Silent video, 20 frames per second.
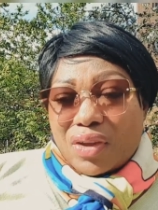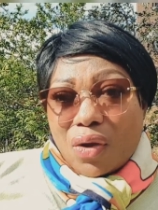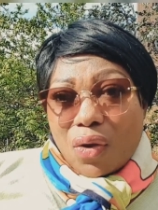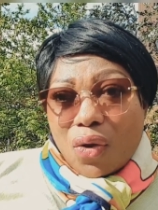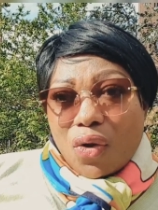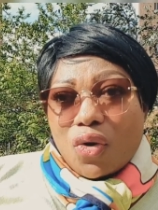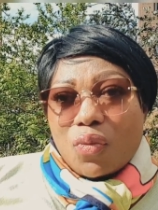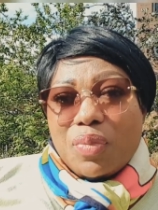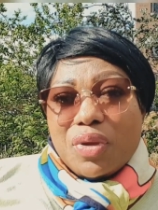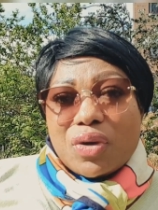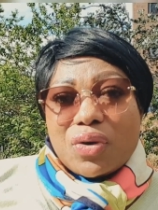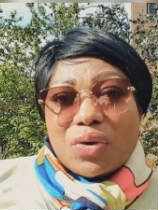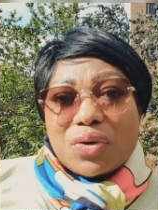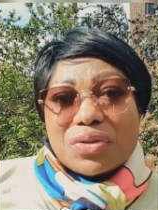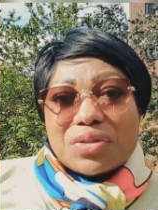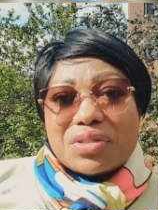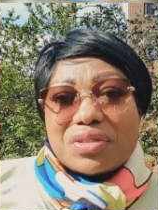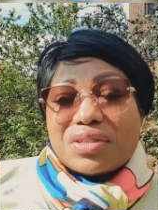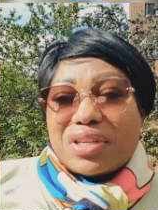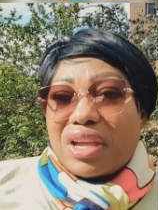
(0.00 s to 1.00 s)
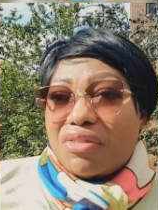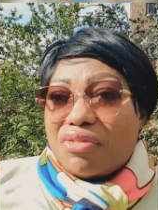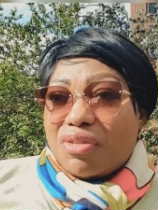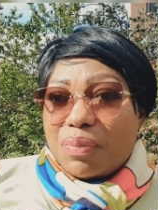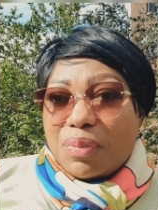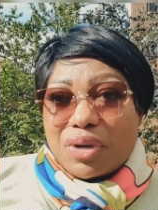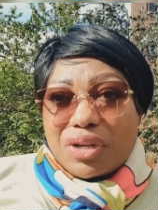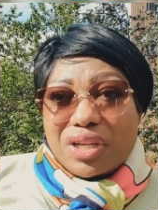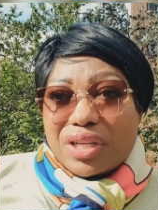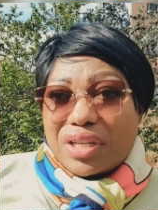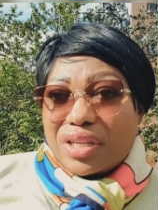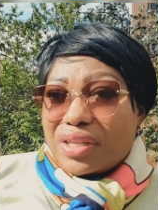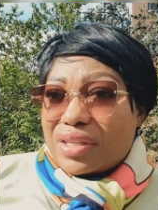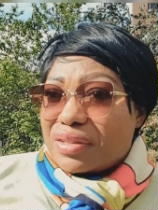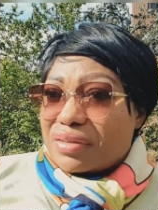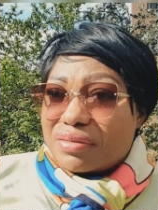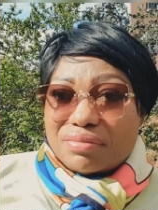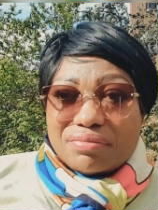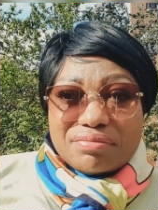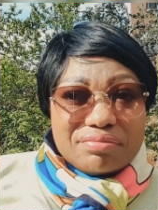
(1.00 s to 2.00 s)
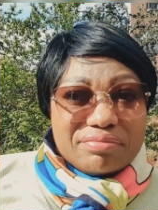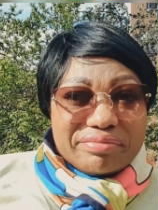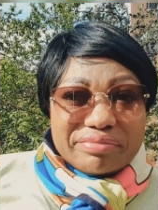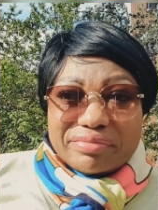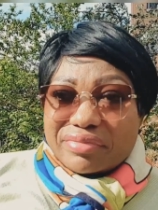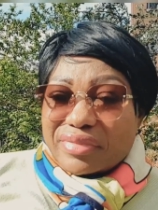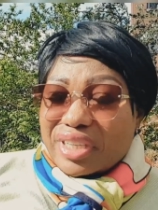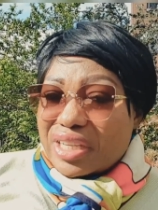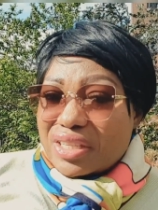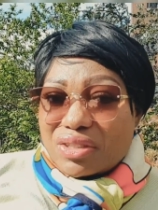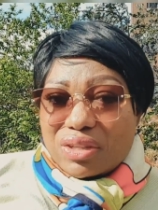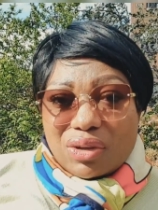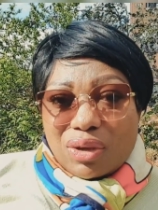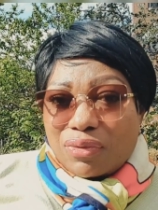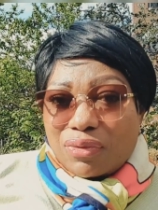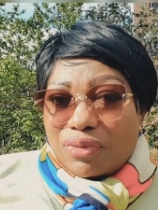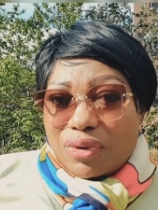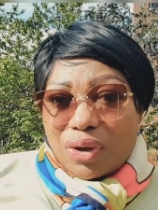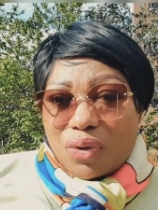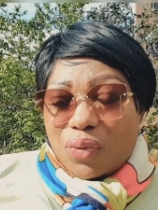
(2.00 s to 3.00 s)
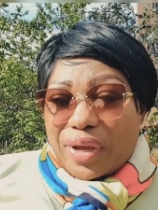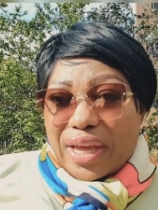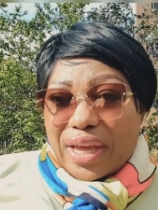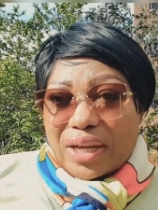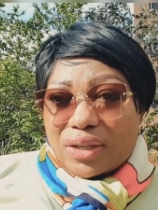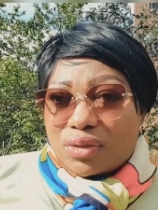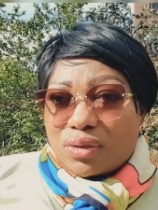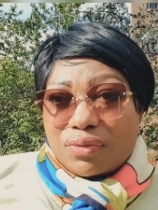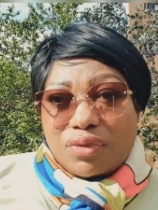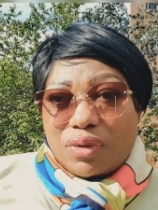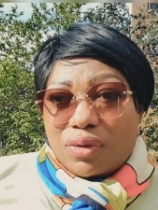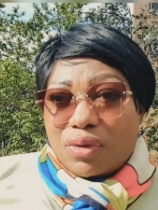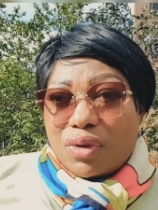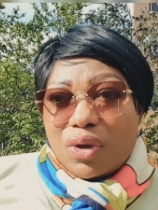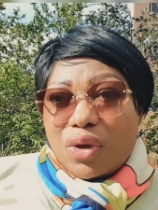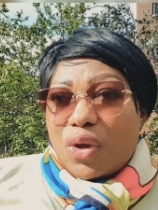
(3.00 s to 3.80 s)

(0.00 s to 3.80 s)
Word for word: all because everybody is looking for a way out of the